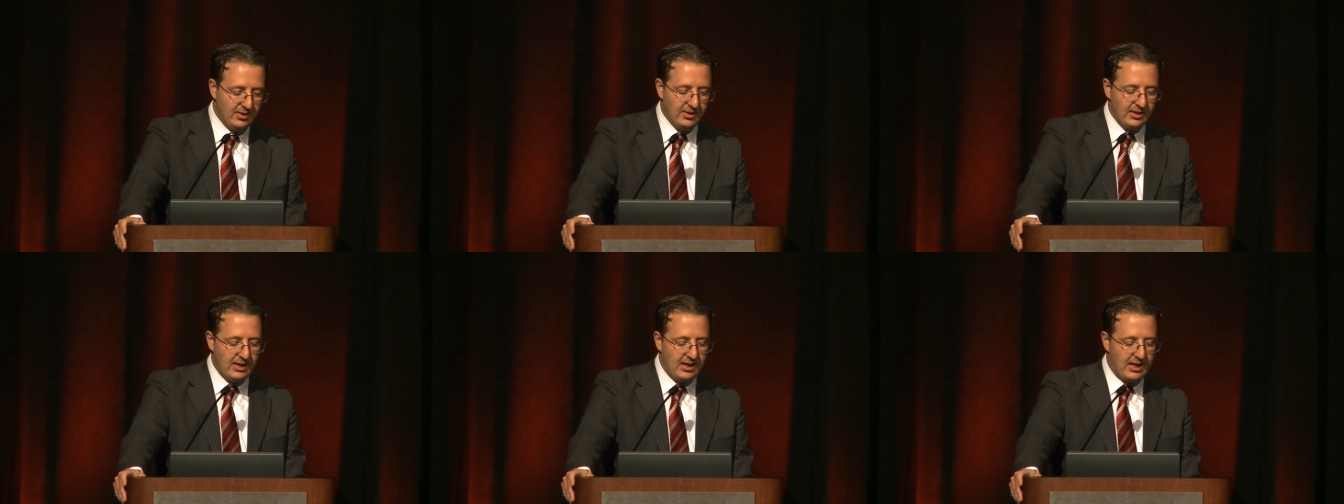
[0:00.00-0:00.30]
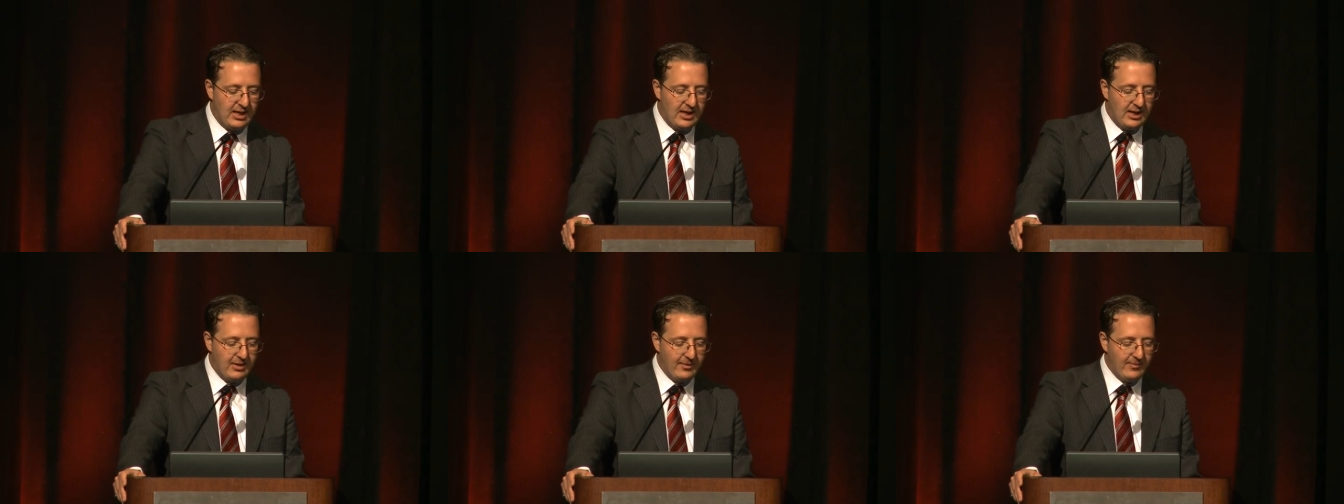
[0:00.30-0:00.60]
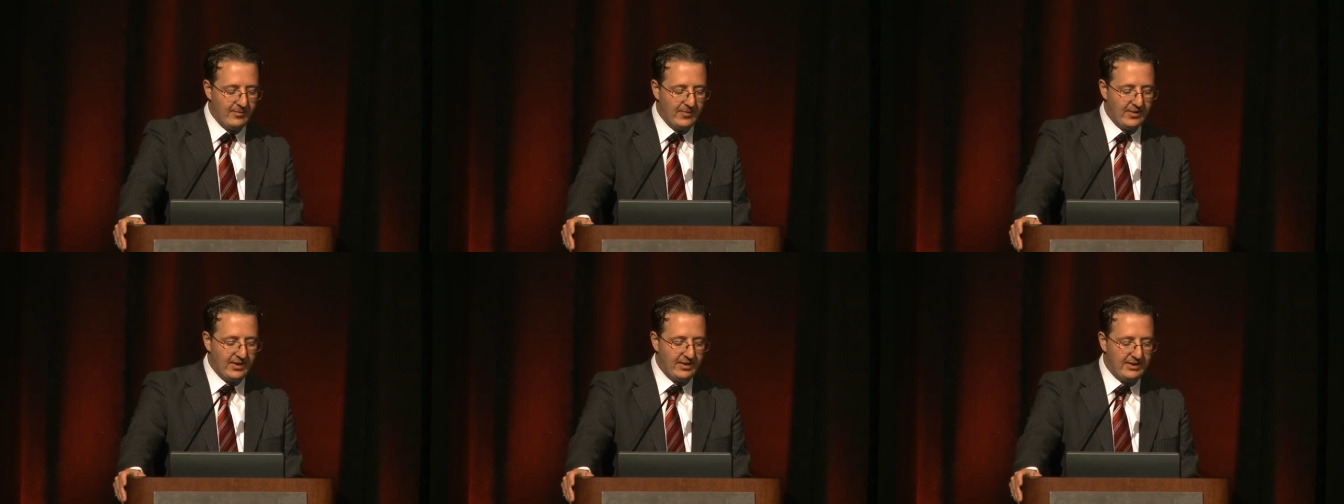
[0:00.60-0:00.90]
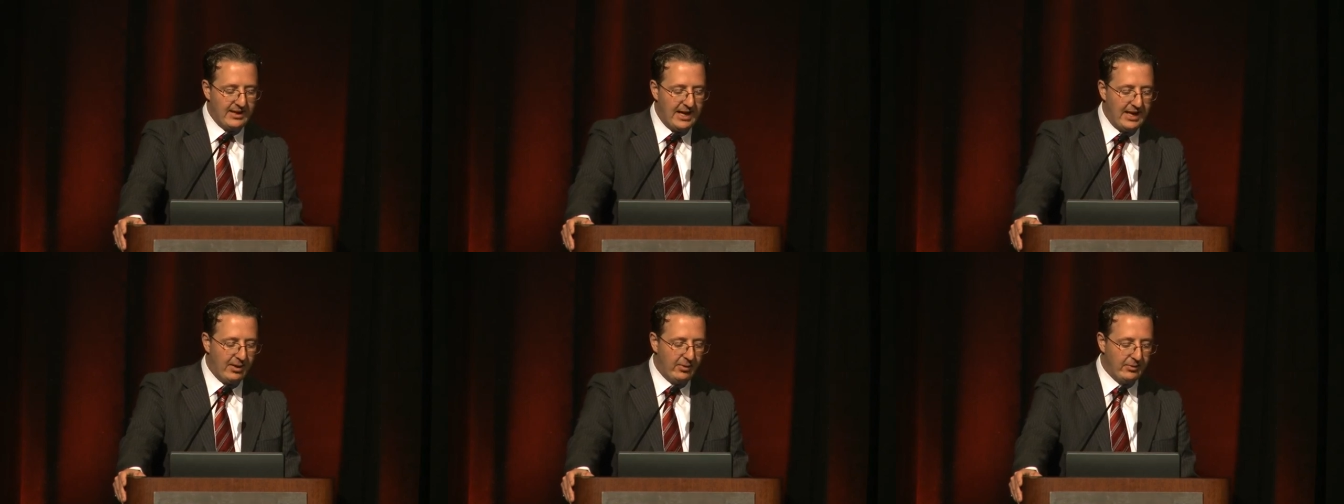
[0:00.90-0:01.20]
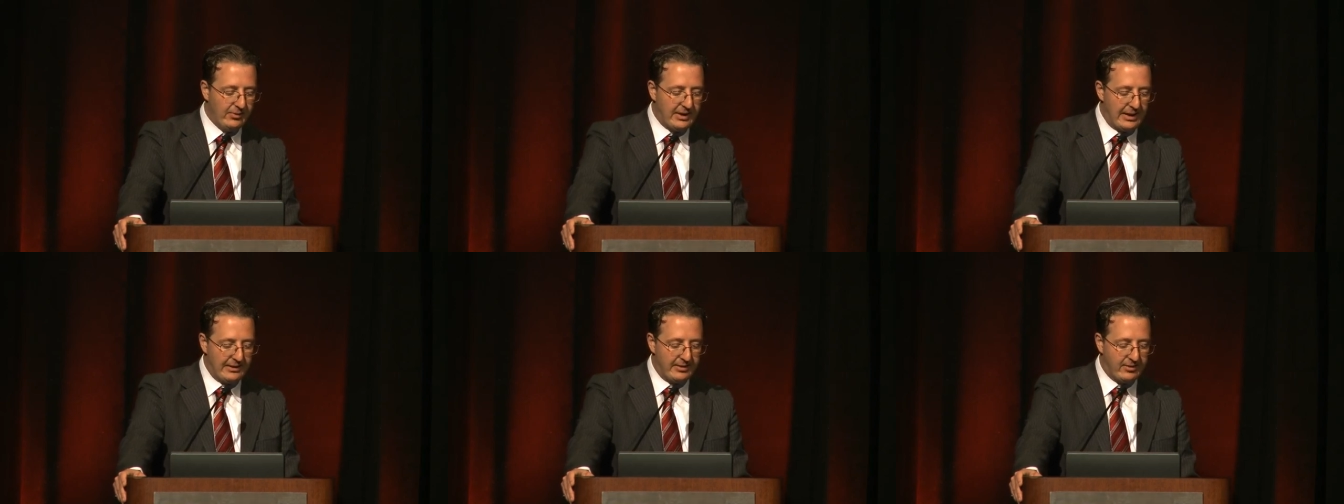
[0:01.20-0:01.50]
now
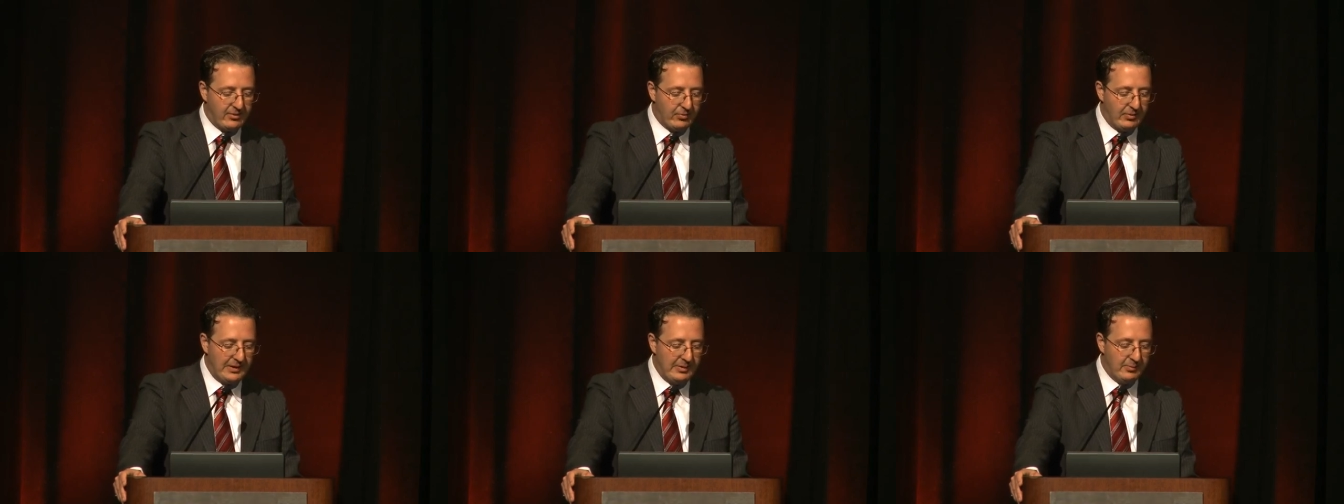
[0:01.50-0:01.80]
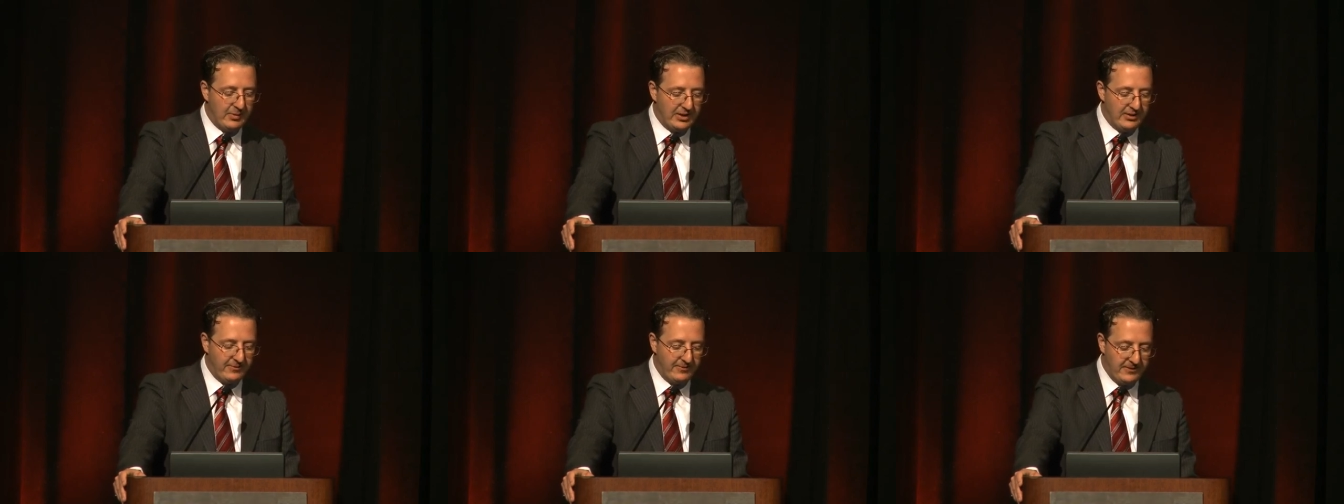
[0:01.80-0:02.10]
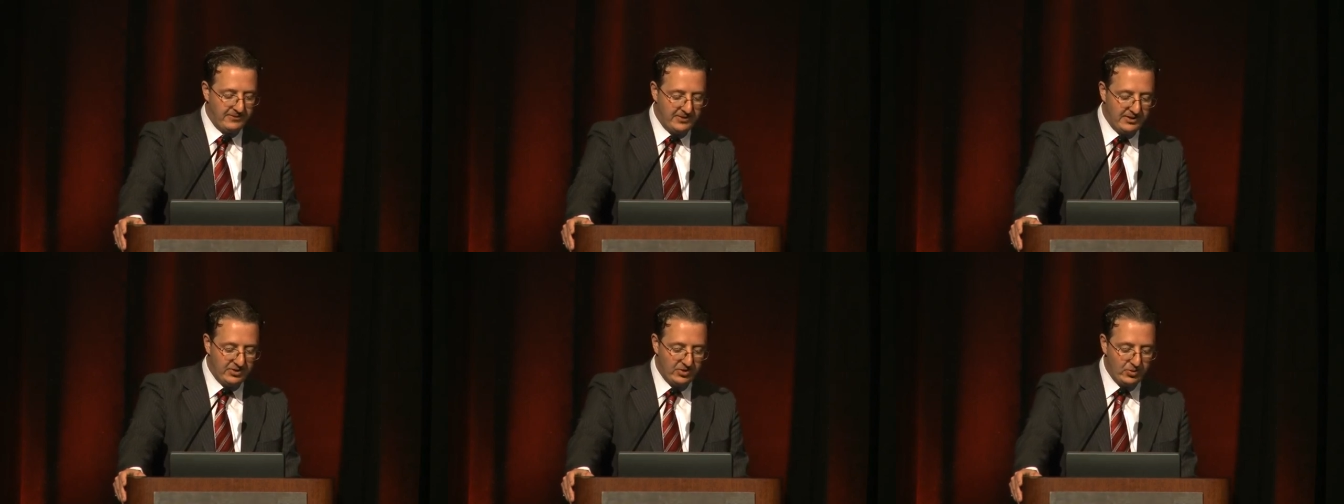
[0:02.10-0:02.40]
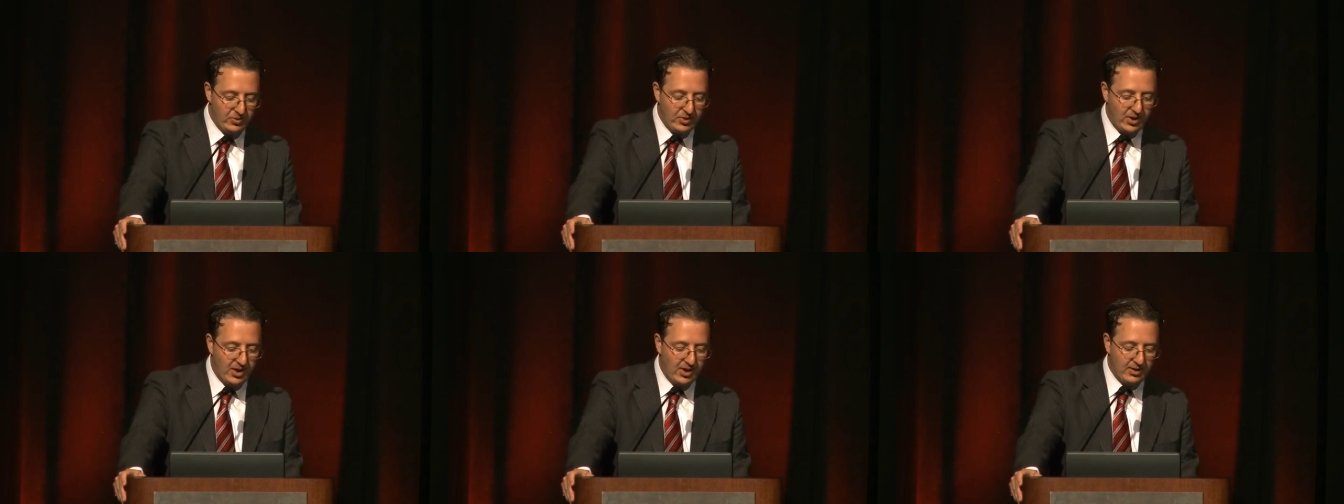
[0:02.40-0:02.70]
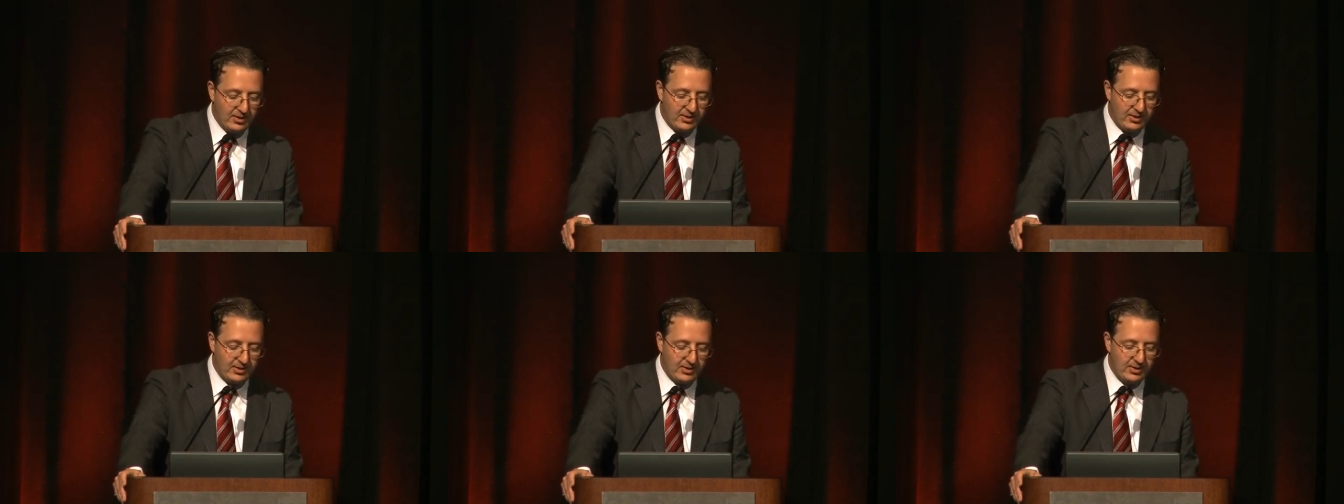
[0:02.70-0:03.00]
that 3-month
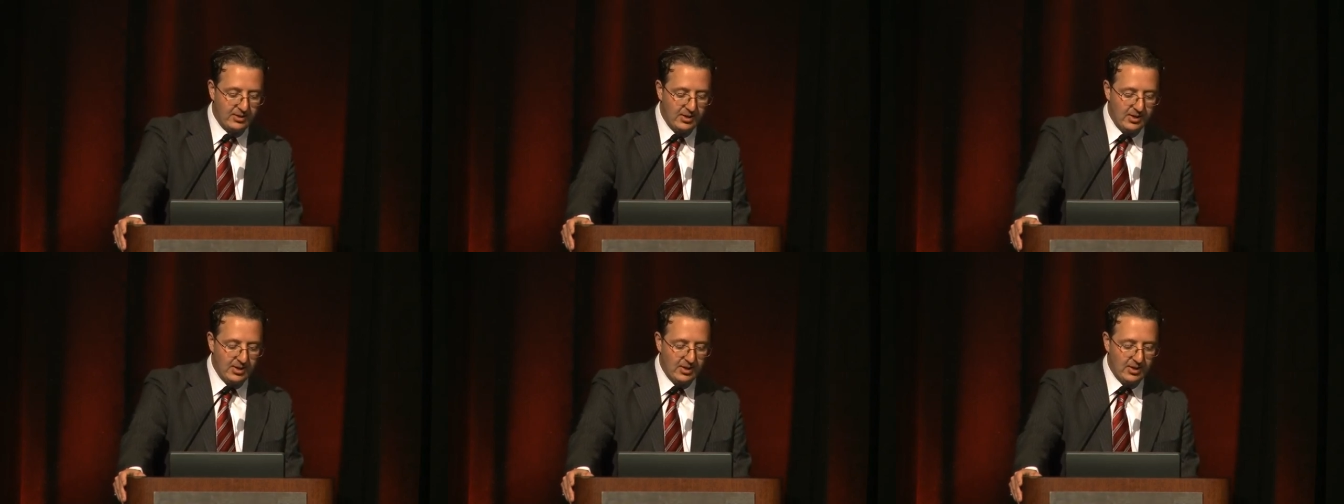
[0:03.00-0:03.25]
$52